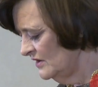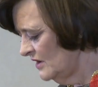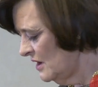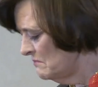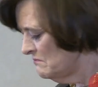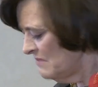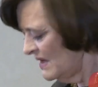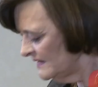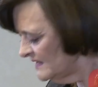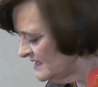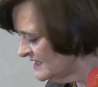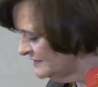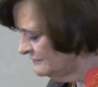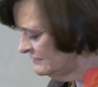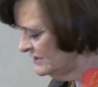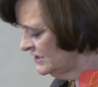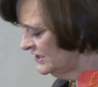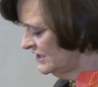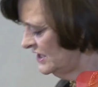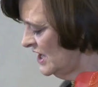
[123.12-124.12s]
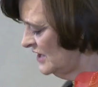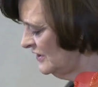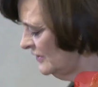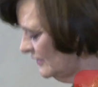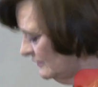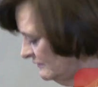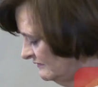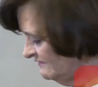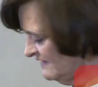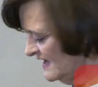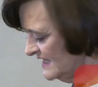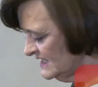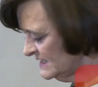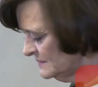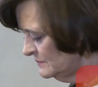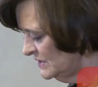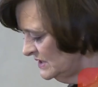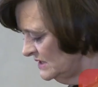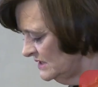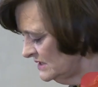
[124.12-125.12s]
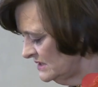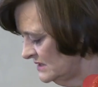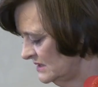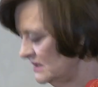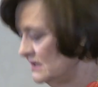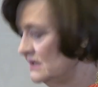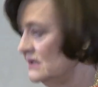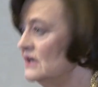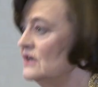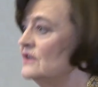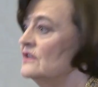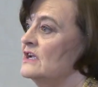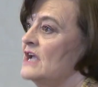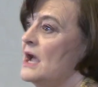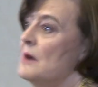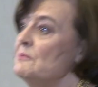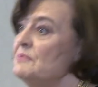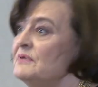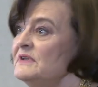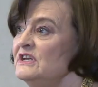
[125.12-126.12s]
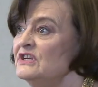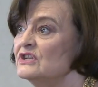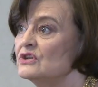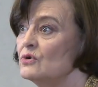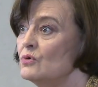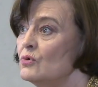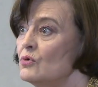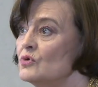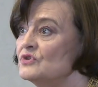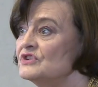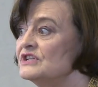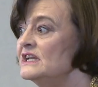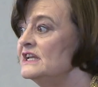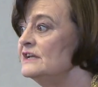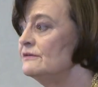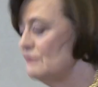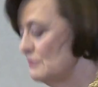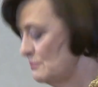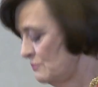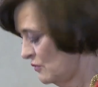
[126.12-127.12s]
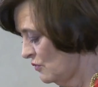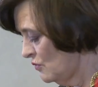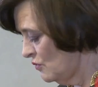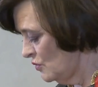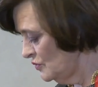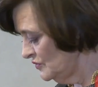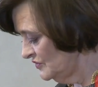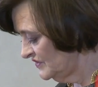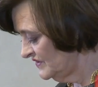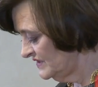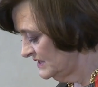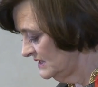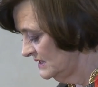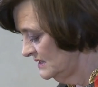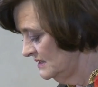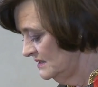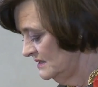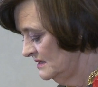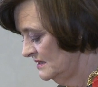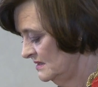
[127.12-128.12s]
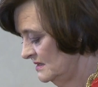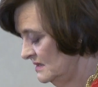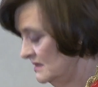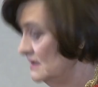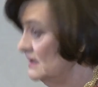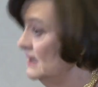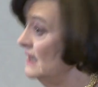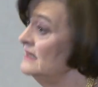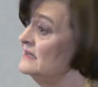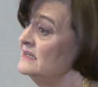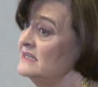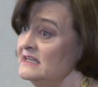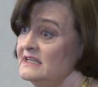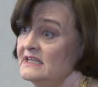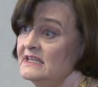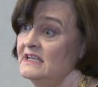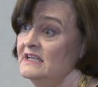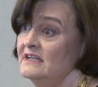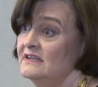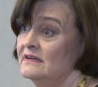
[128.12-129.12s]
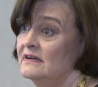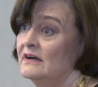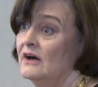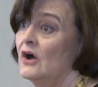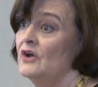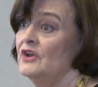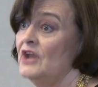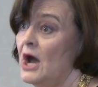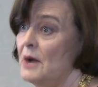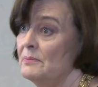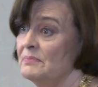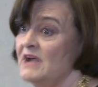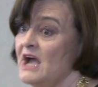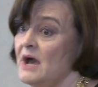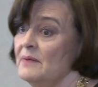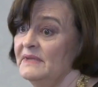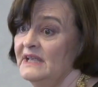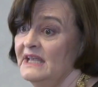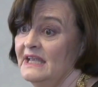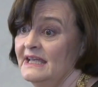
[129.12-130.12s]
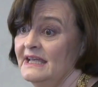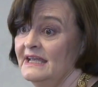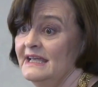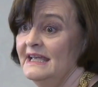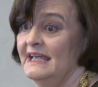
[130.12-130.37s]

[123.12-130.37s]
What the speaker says: on our monthly return on investment, companies' quarterly reports, and indeed on upcoming